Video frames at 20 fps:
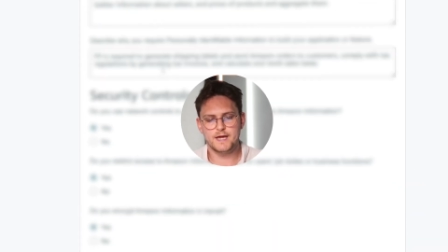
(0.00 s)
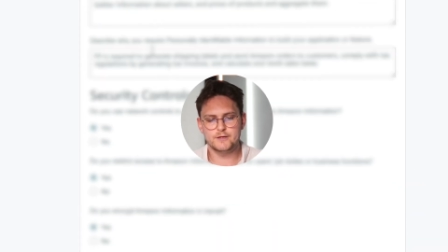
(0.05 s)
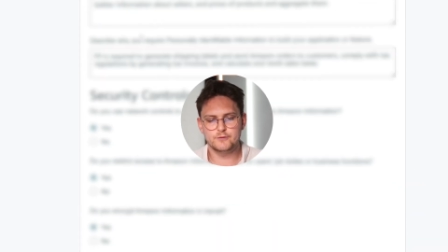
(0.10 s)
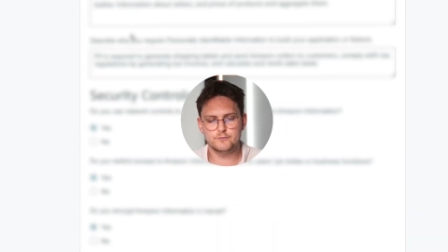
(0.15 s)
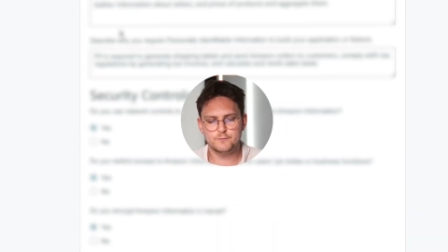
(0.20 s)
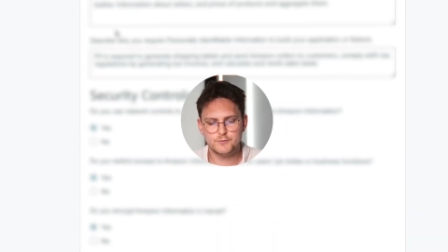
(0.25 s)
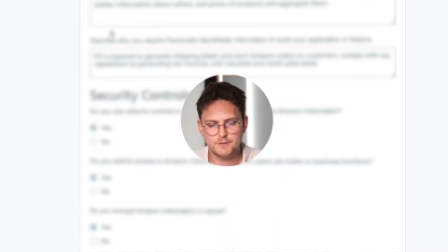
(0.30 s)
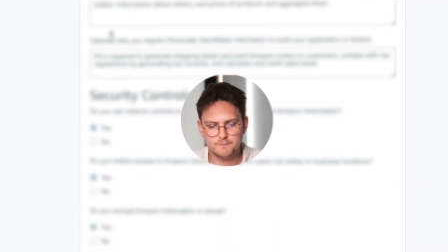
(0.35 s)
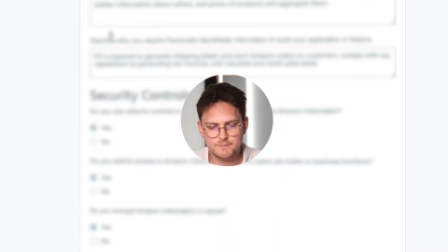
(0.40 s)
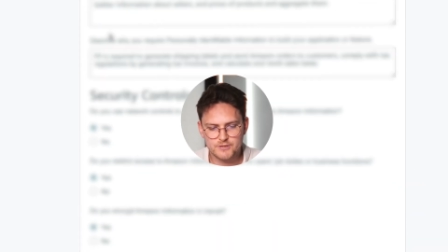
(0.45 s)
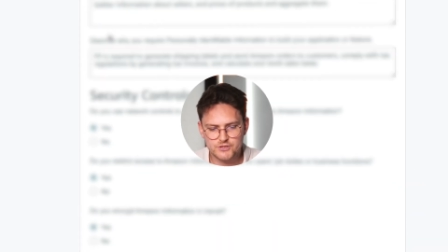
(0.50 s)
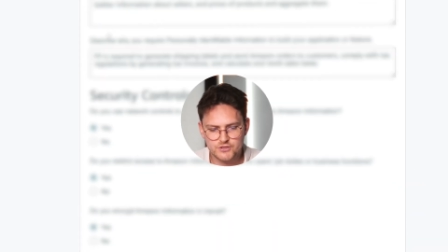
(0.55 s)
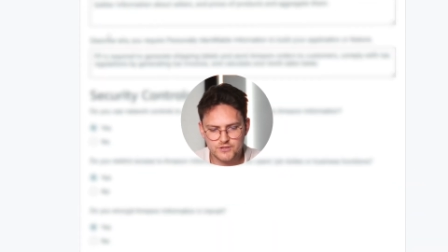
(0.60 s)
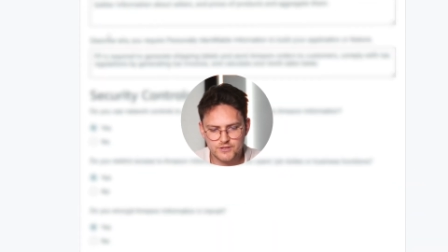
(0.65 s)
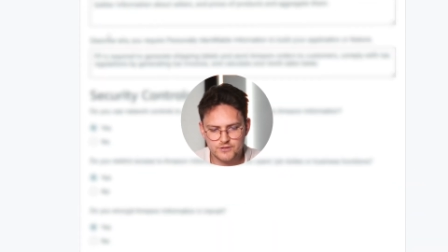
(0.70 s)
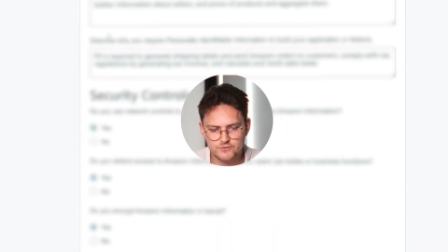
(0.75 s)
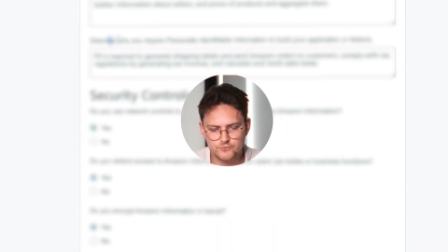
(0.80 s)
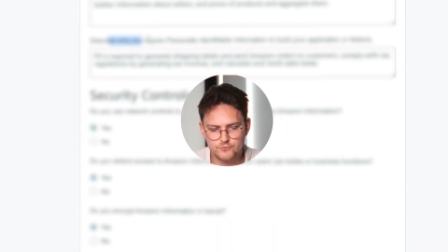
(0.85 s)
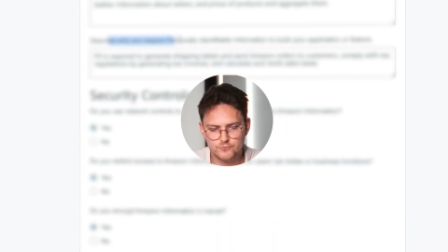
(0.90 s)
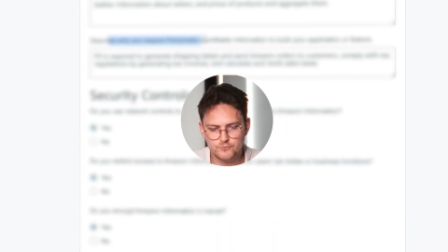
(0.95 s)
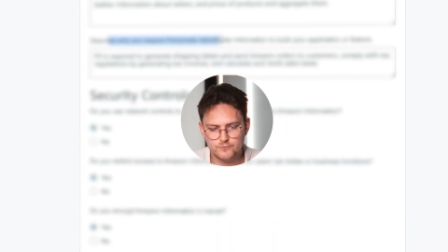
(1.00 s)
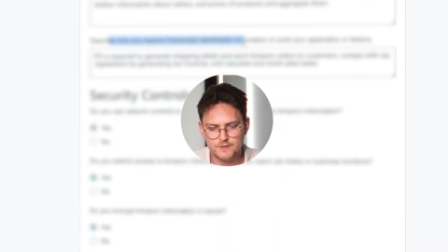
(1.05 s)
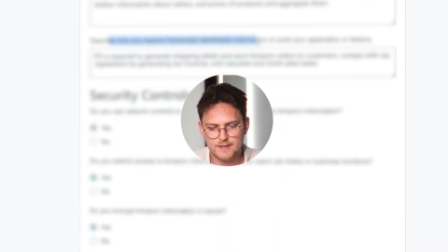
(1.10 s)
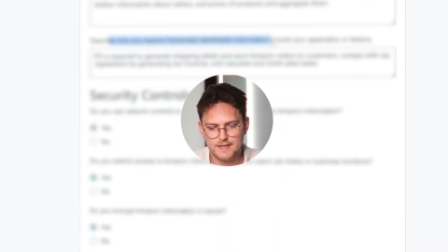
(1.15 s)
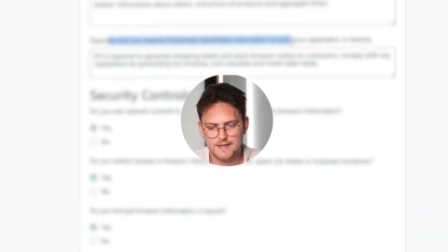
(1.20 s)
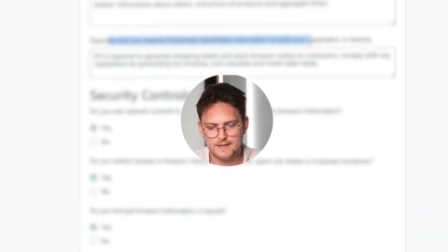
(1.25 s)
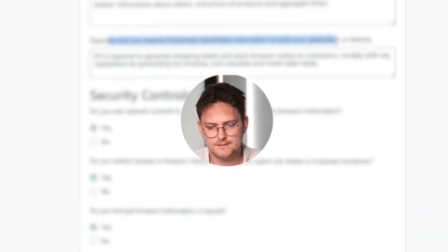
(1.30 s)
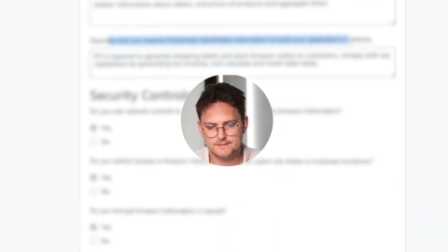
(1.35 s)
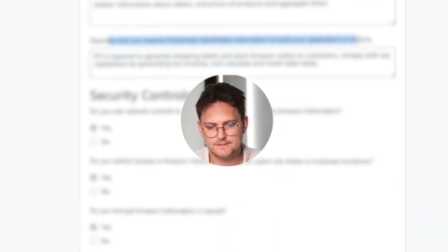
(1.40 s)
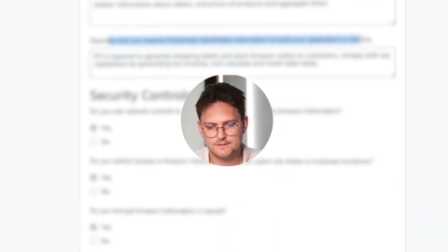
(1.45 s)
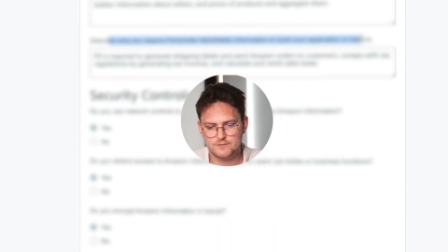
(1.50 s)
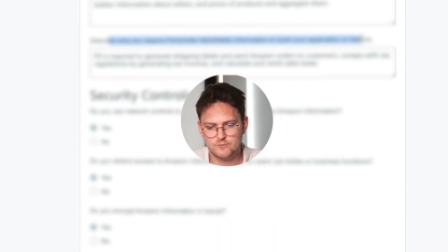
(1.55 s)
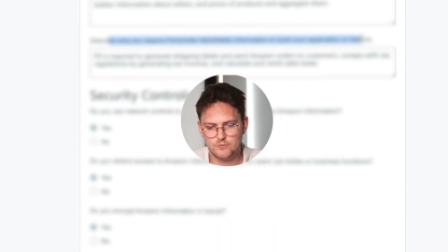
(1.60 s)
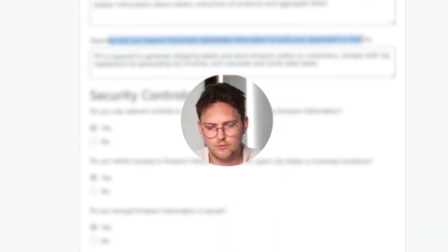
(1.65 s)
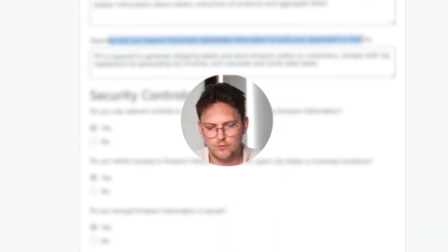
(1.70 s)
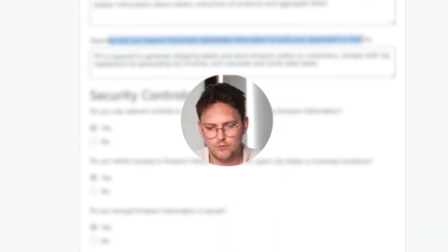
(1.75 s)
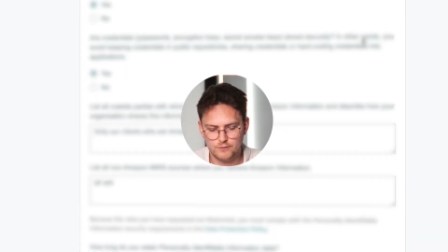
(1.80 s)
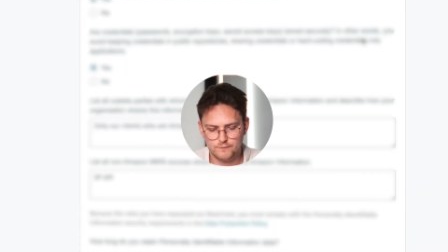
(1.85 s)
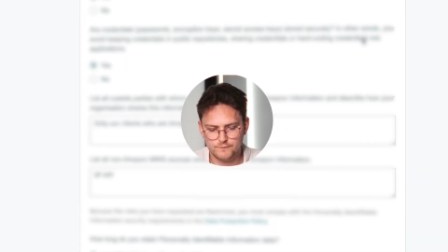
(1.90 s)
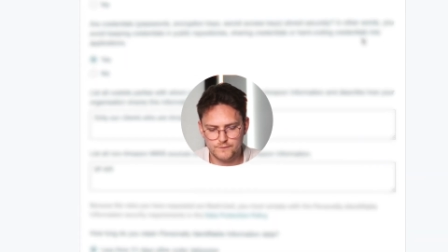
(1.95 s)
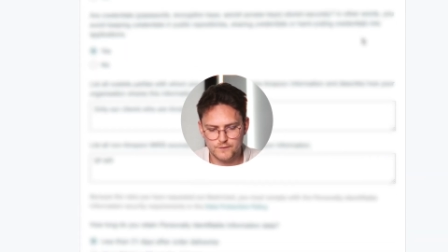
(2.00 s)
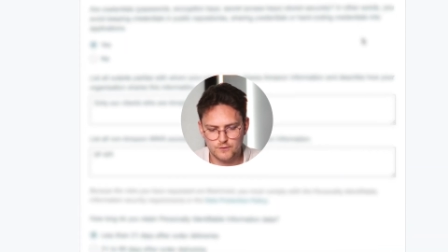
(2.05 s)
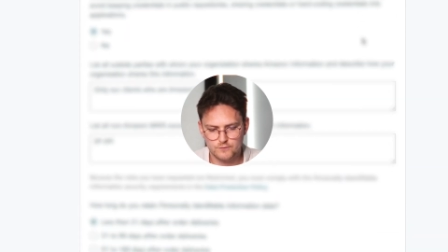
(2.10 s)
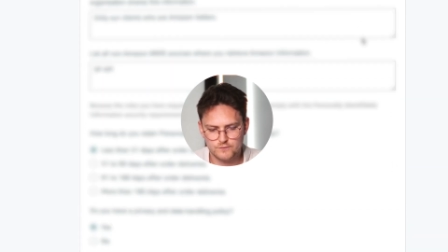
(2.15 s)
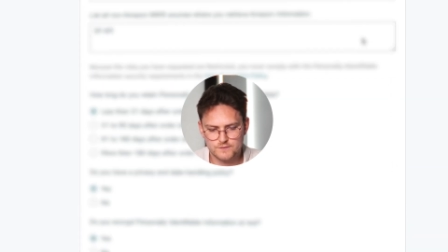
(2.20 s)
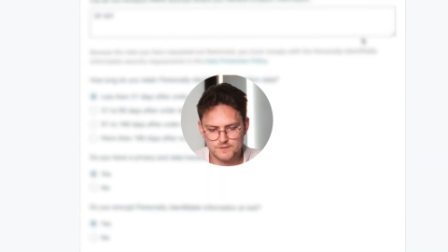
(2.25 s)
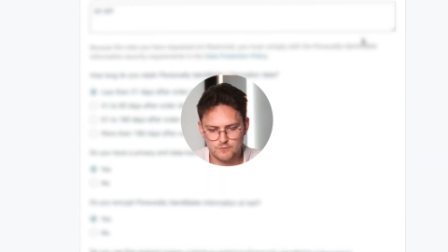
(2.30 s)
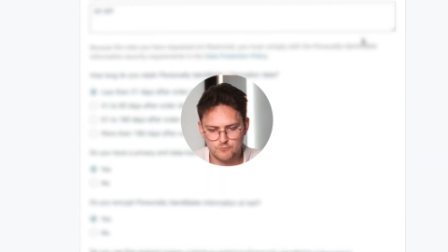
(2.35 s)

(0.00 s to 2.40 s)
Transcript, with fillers: you pretty much need to answer all of those